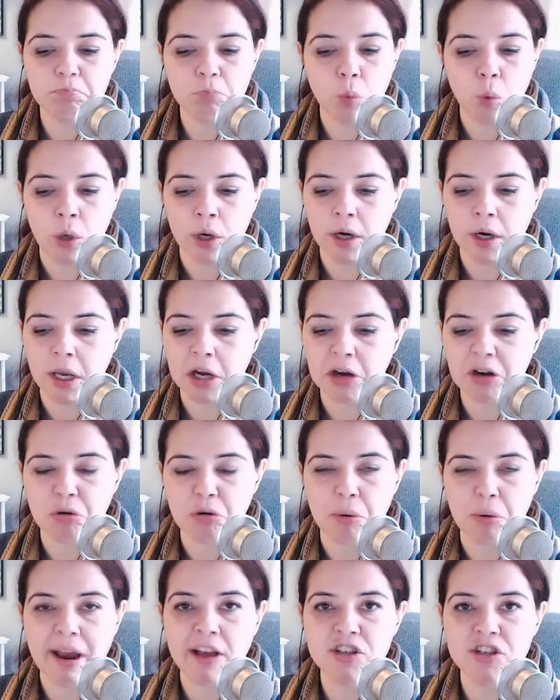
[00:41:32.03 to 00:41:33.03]
we're going to
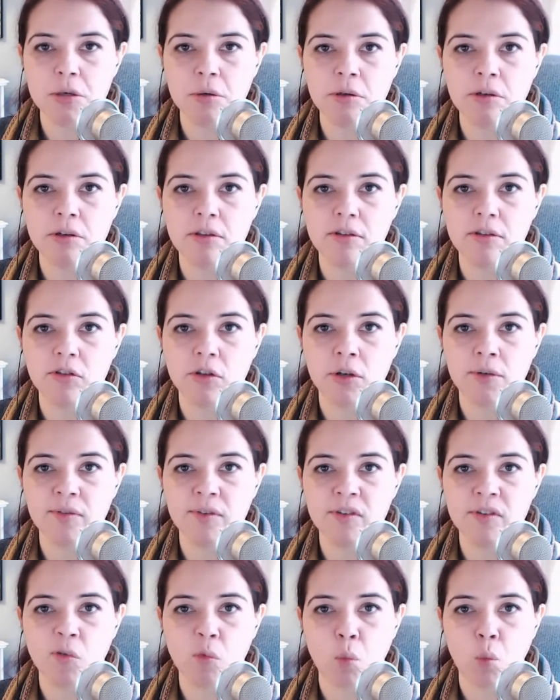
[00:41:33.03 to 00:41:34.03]
crash you into the
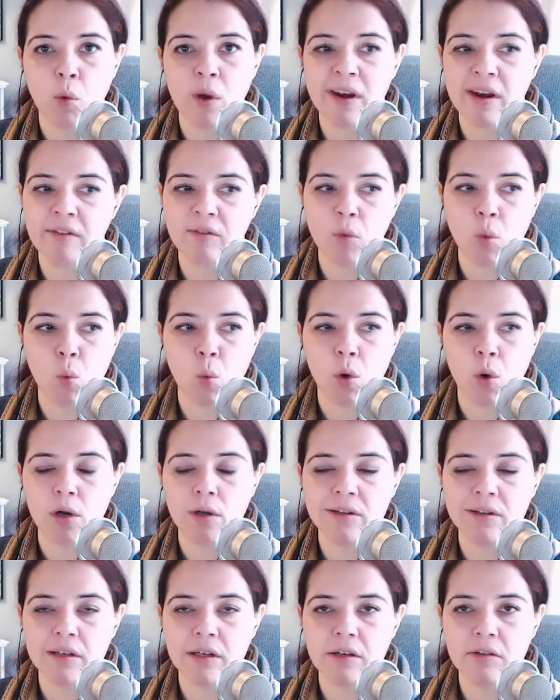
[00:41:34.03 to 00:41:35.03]
surface of whatever
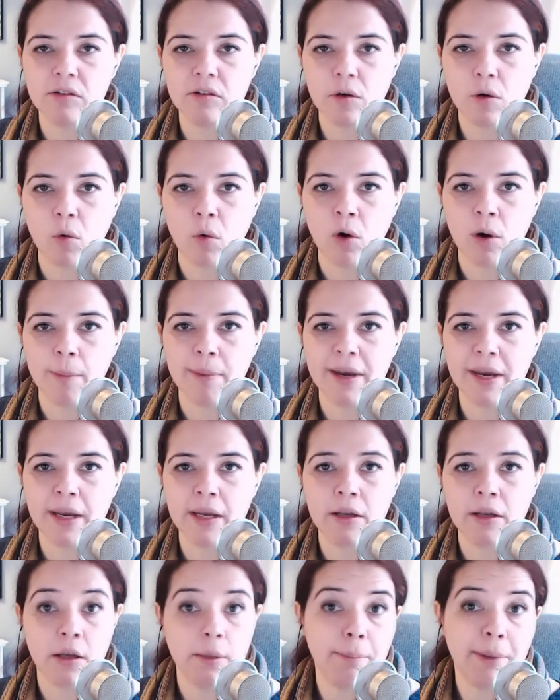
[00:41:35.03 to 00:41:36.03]
world it is you're
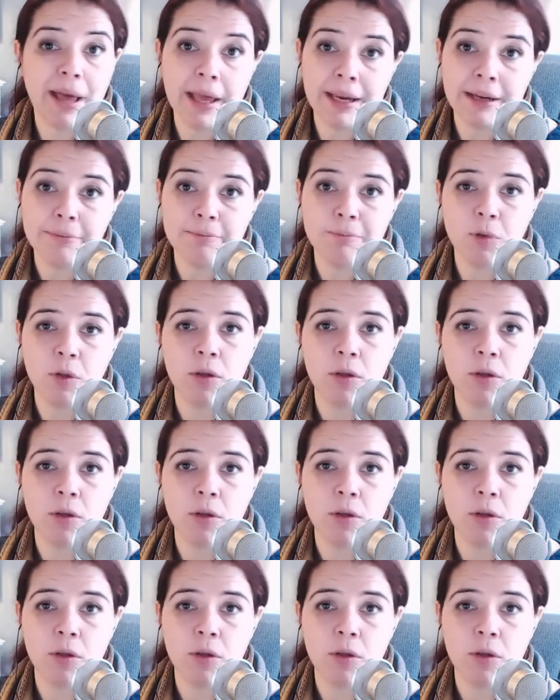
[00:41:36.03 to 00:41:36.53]
orbiting. Goodbye.